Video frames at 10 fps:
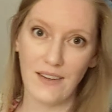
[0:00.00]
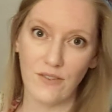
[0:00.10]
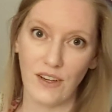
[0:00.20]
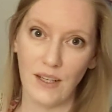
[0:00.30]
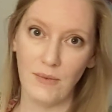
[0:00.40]
in
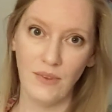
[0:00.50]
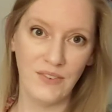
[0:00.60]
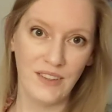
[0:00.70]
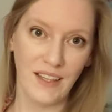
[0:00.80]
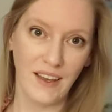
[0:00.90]
frame?
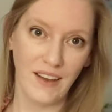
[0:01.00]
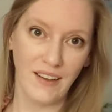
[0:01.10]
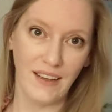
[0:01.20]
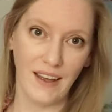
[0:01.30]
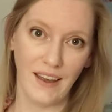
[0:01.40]

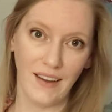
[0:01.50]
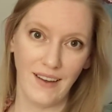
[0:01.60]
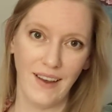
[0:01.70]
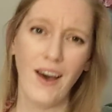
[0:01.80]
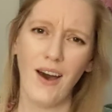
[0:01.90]
Yeah.
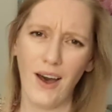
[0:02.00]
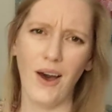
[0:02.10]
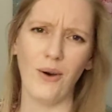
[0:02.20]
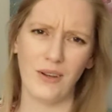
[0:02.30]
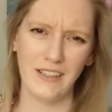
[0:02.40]

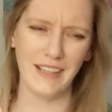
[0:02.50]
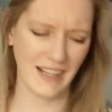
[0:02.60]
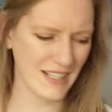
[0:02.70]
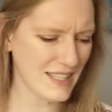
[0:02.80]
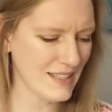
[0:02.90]
Oh,
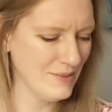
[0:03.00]
nice.